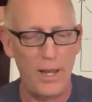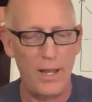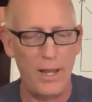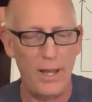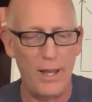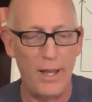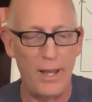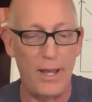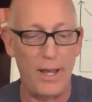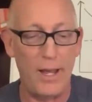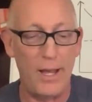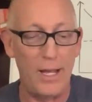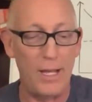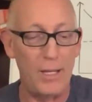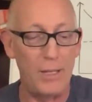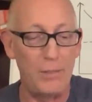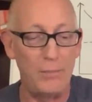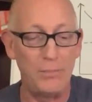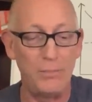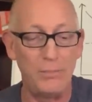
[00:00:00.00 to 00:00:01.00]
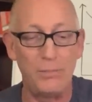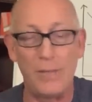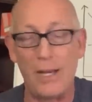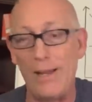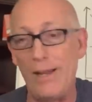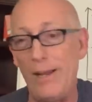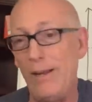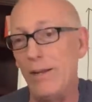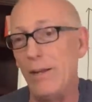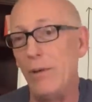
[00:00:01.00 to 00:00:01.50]
Um,
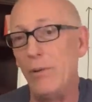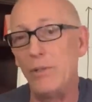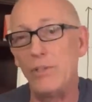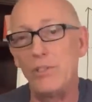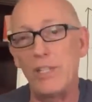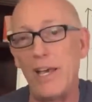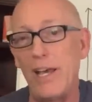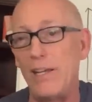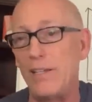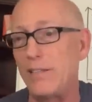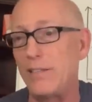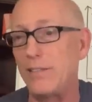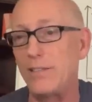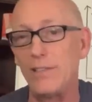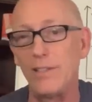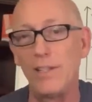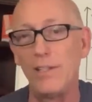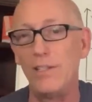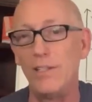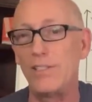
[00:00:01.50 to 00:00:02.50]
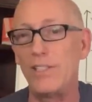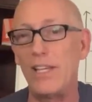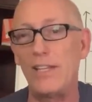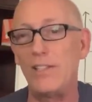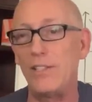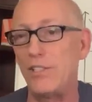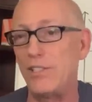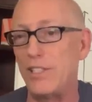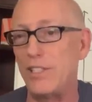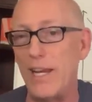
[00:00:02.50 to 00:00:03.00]
I don't know. Is that is that
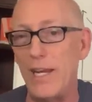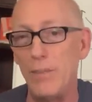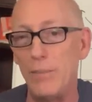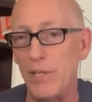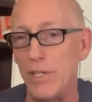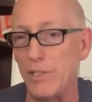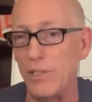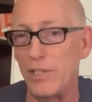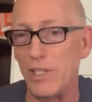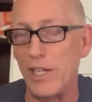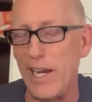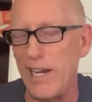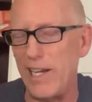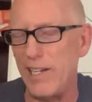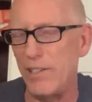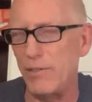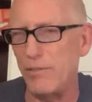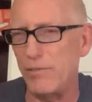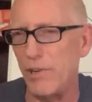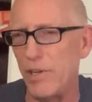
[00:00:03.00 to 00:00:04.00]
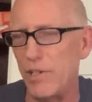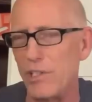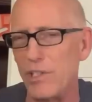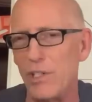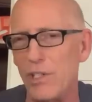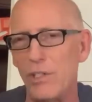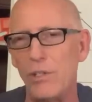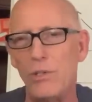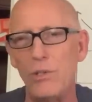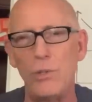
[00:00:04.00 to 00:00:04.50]
the same as gain of
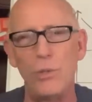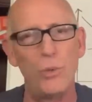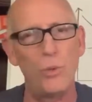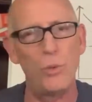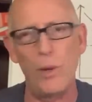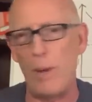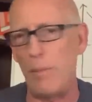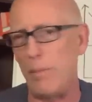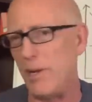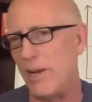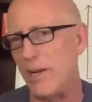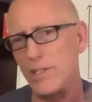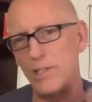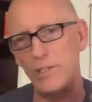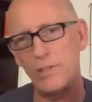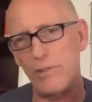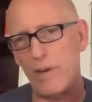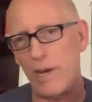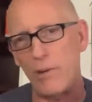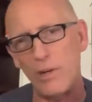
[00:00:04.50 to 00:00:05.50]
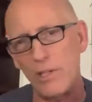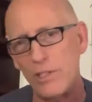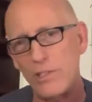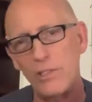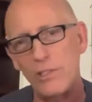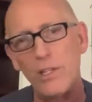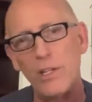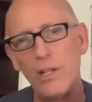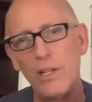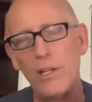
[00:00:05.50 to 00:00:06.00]
function to weaponize a
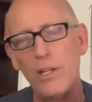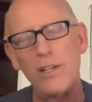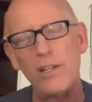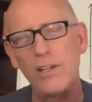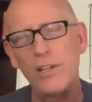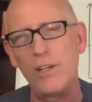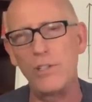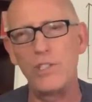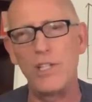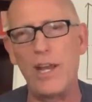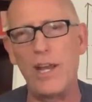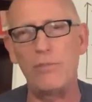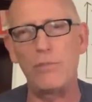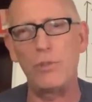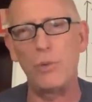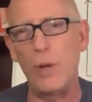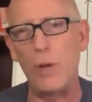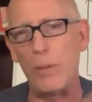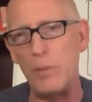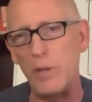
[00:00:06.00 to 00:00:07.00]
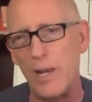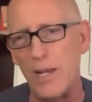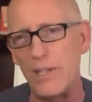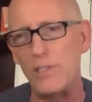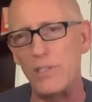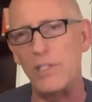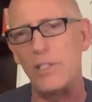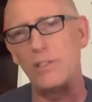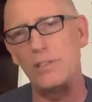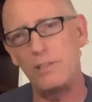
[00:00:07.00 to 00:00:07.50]
virus? Because you have to
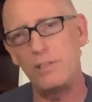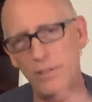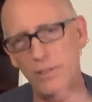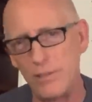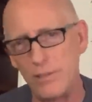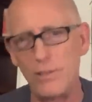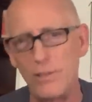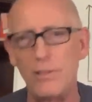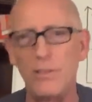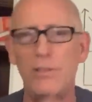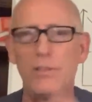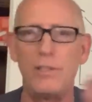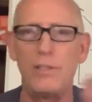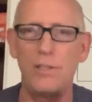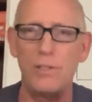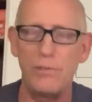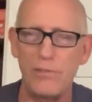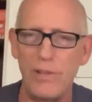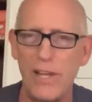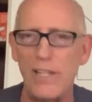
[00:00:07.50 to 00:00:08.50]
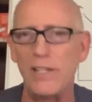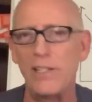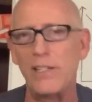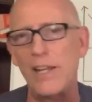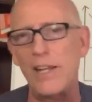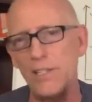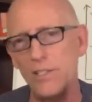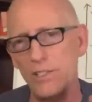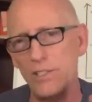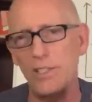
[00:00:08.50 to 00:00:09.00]
weaponize it to defend
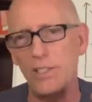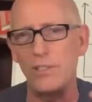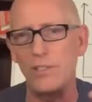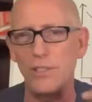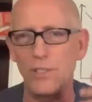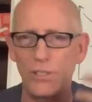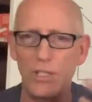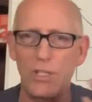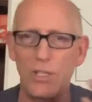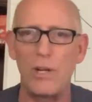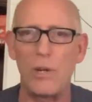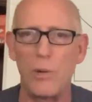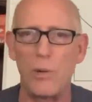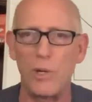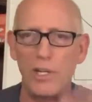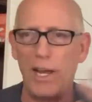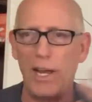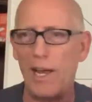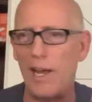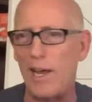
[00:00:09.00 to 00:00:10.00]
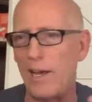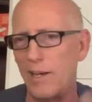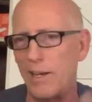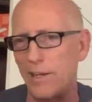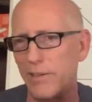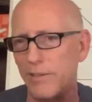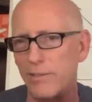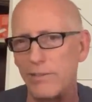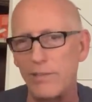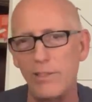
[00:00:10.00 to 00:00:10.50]
against it, just to know what you
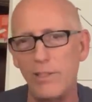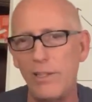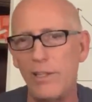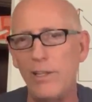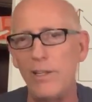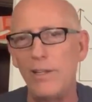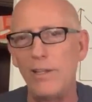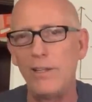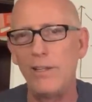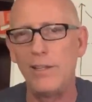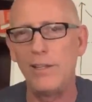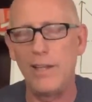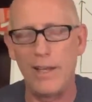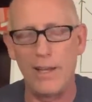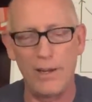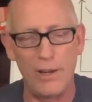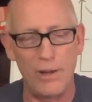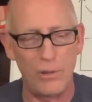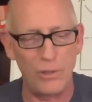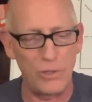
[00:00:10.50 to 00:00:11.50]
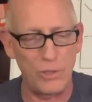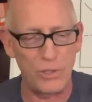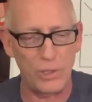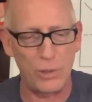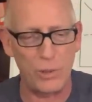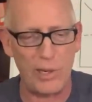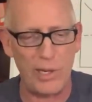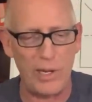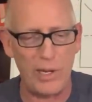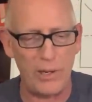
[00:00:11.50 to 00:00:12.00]
have. I don't know. It's a
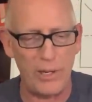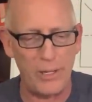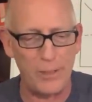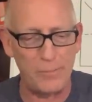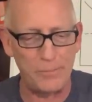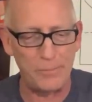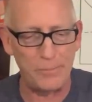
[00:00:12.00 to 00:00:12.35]
gray area.